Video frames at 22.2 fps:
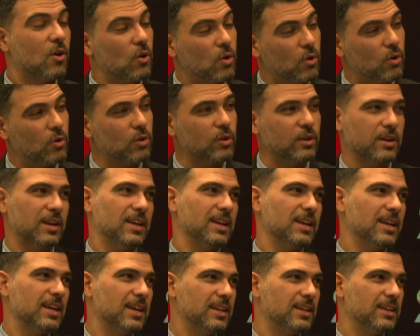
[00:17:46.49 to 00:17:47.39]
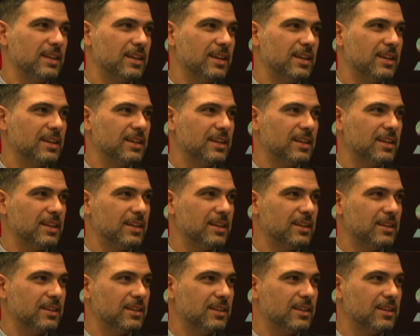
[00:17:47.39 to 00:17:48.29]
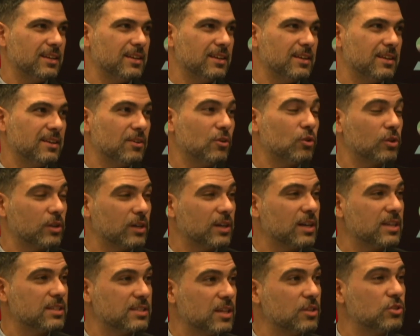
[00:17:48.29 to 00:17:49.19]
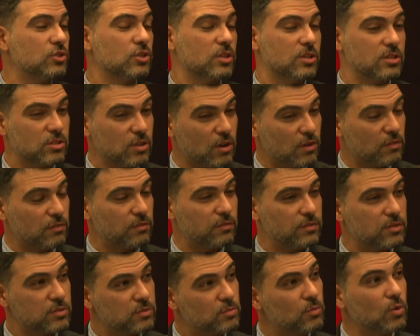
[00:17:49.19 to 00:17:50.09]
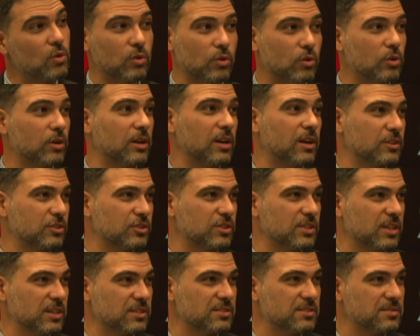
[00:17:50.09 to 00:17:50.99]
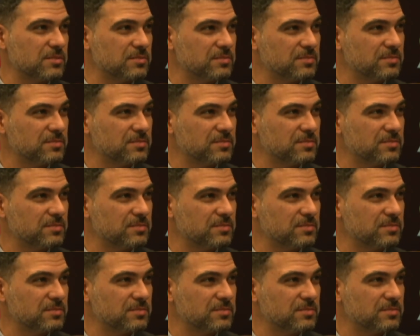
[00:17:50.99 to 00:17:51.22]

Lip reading: or in organizations of small or large size.